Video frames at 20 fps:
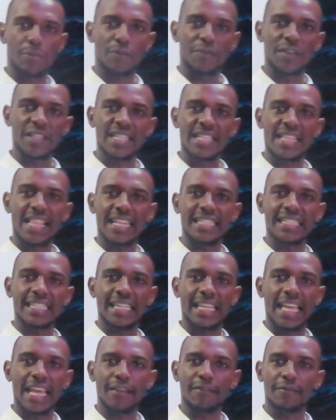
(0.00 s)
prophecy that he
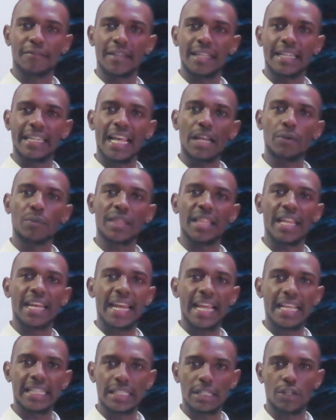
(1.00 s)
gave in line with the
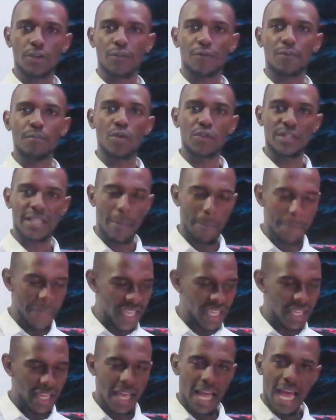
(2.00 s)
nation of
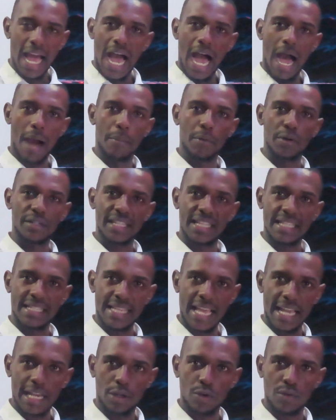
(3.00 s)
Mozambique about a
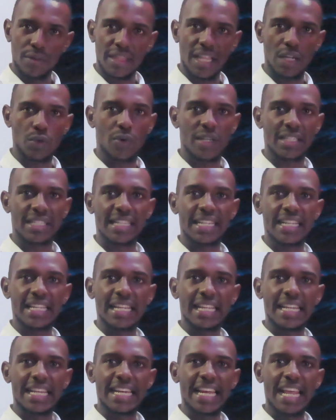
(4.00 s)
cyclone that was
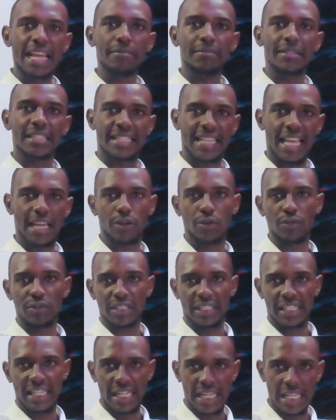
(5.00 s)
named Cyclone
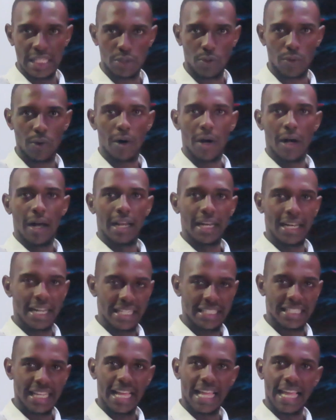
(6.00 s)
Cheneso
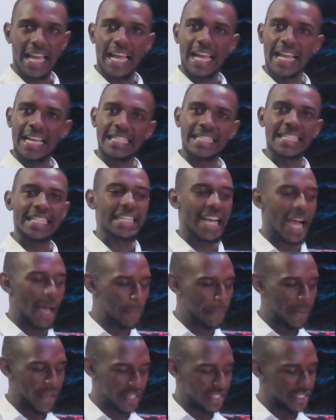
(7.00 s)
later as it
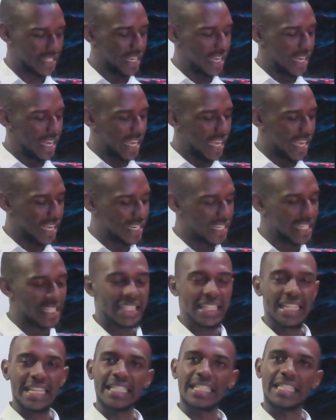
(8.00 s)
happened. And
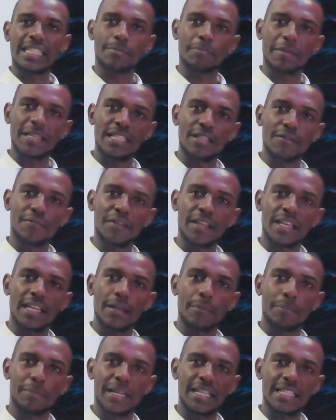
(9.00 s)
it hit specific
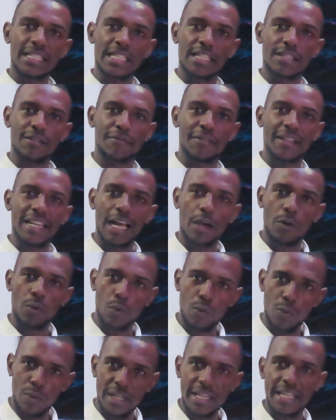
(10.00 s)
places,
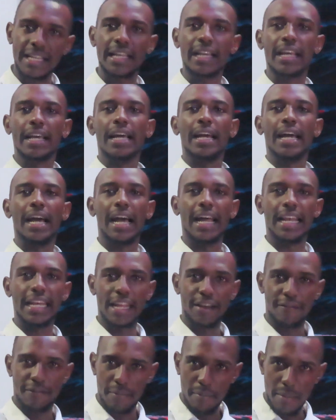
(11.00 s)
Vilankuli, uh,
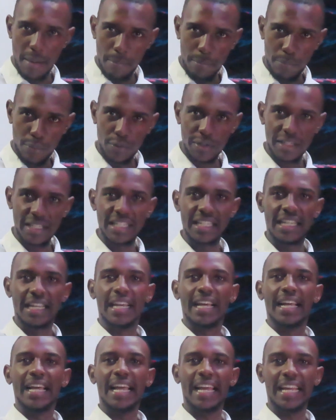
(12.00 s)
Nova Mambone,
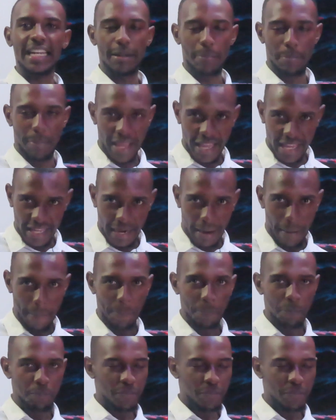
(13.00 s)
and Beira.